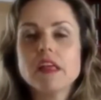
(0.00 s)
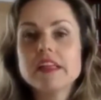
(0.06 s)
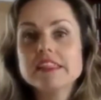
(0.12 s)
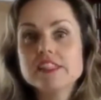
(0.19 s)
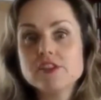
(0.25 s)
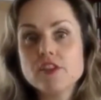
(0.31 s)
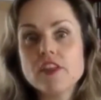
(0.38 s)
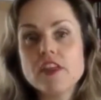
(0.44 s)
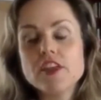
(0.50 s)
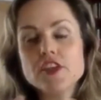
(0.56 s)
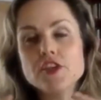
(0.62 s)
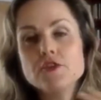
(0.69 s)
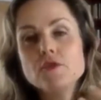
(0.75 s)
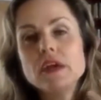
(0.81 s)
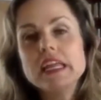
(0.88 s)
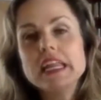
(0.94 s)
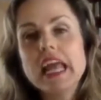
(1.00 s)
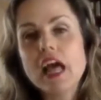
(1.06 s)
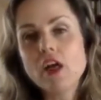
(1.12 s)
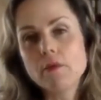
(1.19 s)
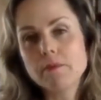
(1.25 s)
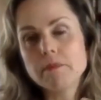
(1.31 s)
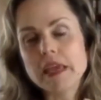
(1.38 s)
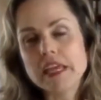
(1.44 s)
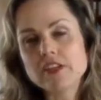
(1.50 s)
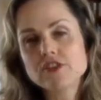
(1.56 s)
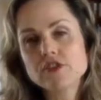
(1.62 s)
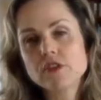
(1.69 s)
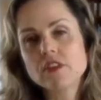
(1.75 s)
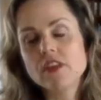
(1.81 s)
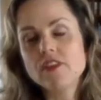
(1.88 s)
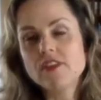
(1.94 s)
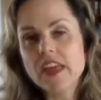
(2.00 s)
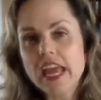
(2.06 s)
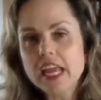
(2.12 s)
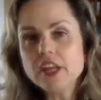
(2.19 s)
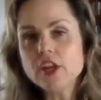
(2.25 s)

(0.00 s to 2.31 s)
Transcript: so that you can help make sure that they